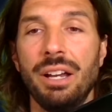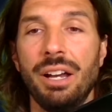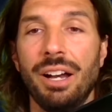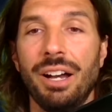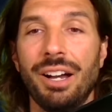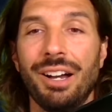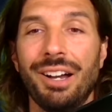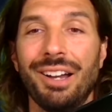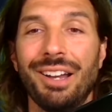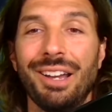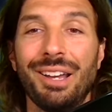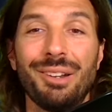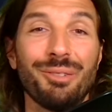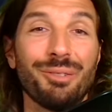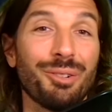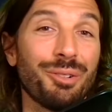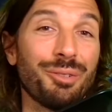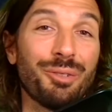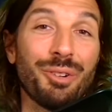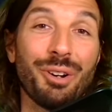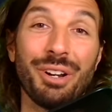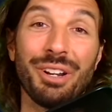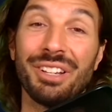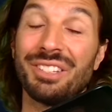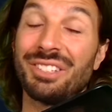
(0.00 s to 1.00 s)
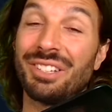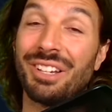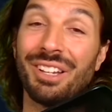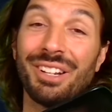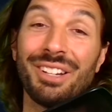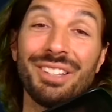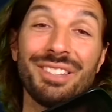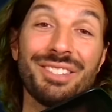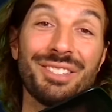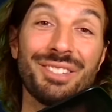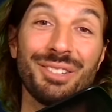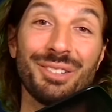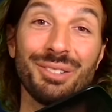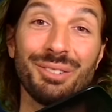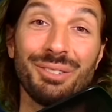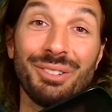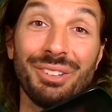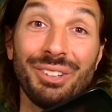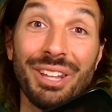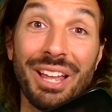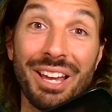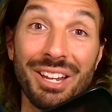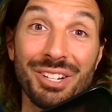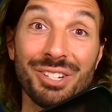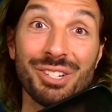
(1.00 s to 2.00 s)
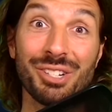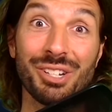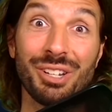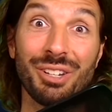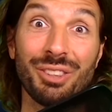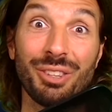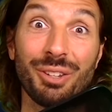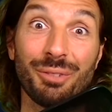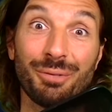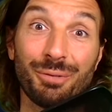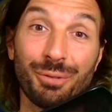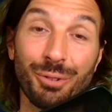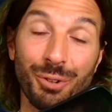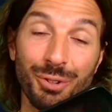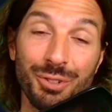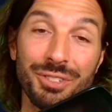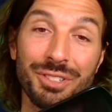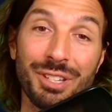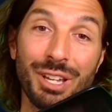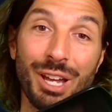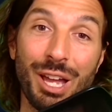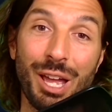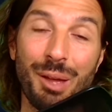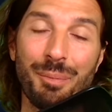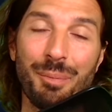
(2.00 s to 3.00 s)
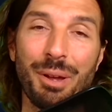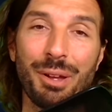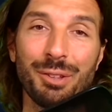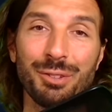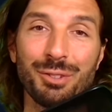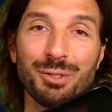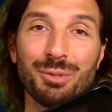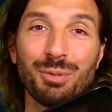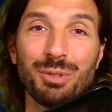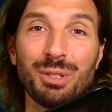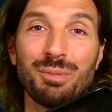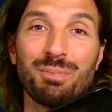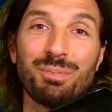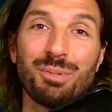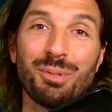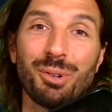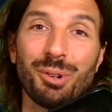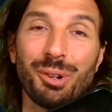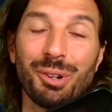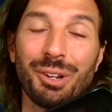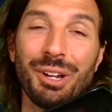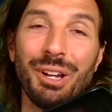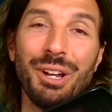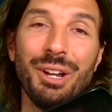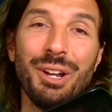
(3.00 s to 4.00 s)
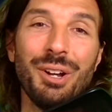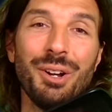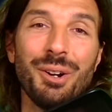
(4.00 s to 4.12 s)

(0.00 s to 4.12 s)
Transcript: Uh, and we're very excited to launch it the first time on Swissborg,